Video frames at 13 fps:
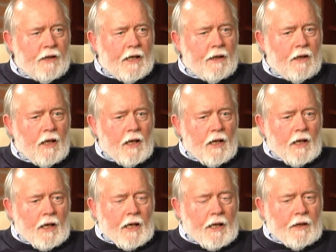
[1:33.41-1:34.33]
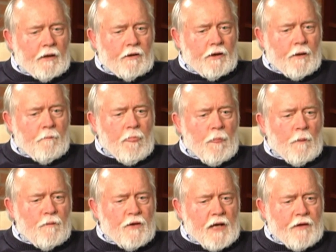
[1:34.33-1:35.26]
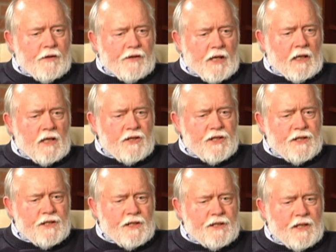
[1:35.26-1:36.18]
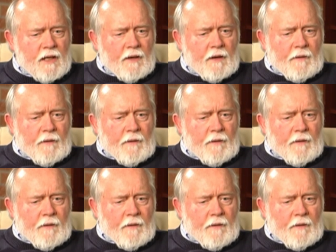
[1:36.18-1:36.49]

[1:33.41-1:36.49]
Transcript: And, and the other thing is, is this,